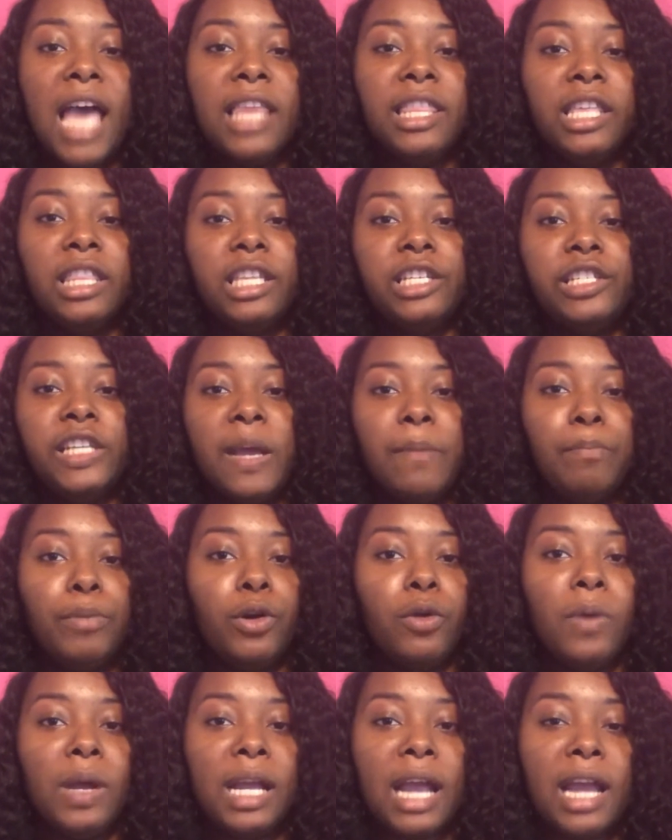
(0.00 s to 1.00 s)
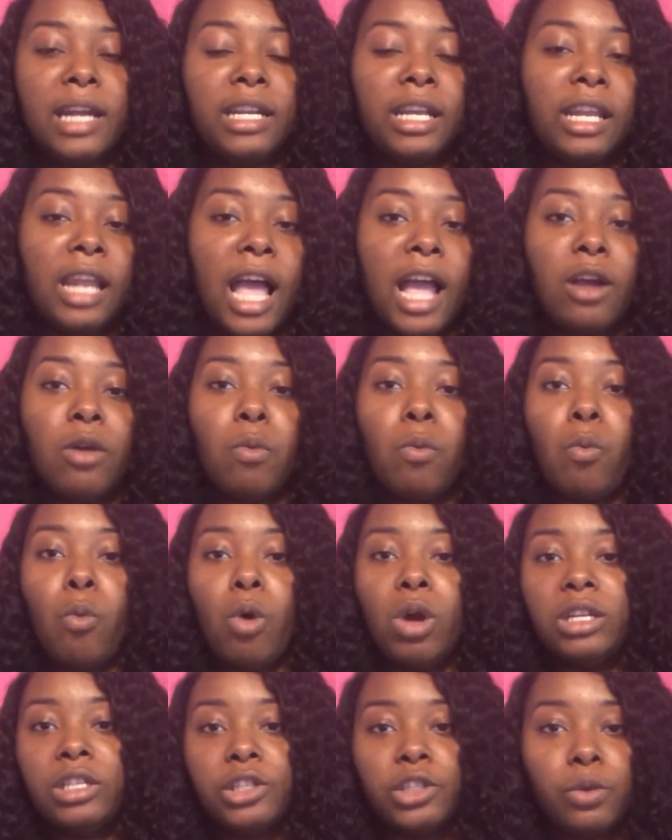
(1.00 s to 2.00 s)
And then the shampooing, I did like
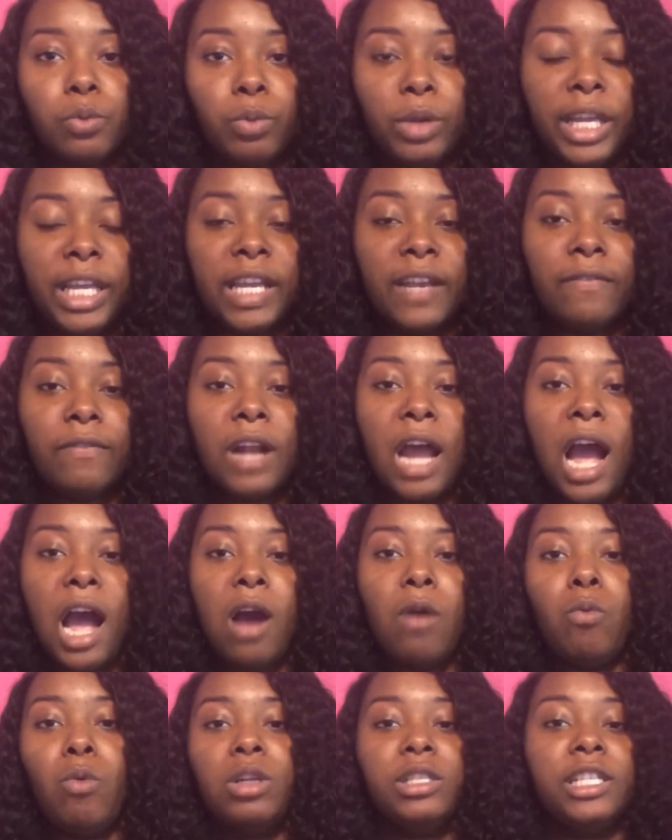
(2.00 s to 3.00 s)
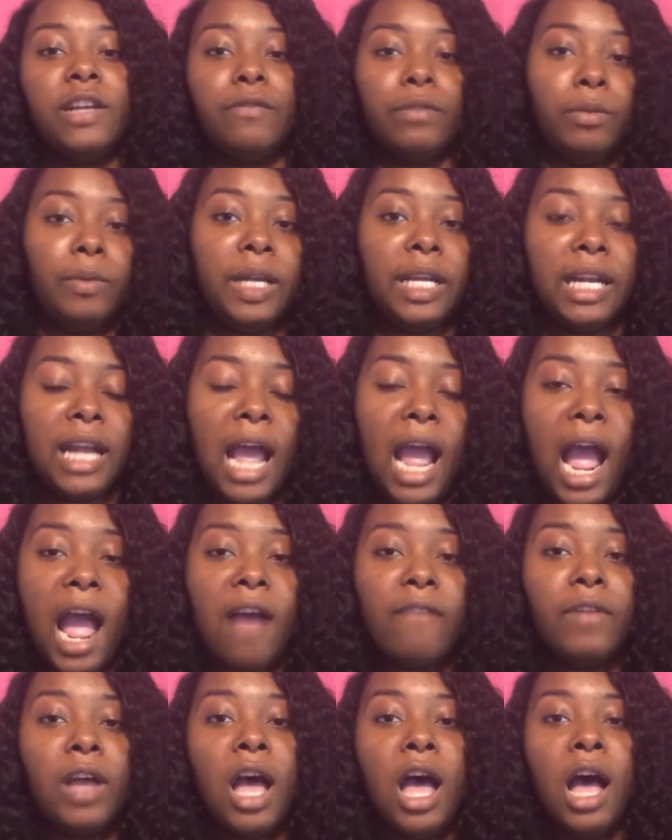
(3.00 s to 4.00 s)
once a week, if not once every week and a
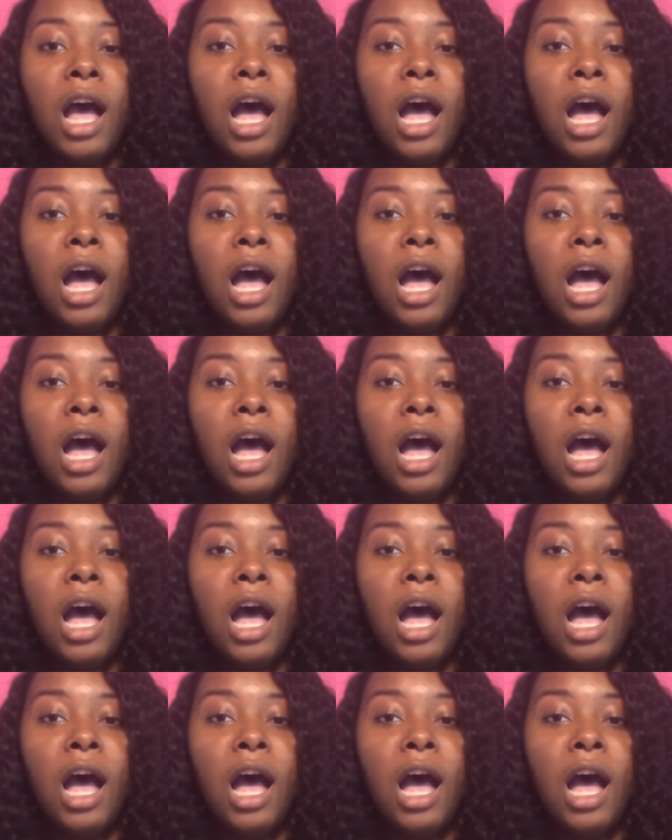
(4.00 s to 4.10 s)
half.